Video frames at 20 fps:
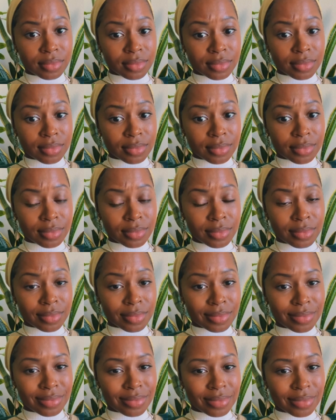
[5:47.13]

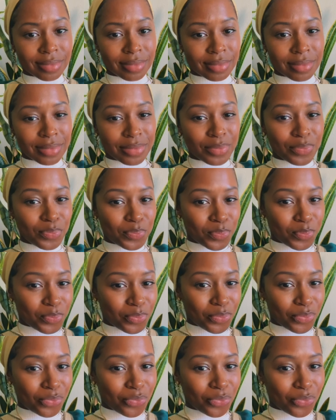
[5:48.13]
(silence)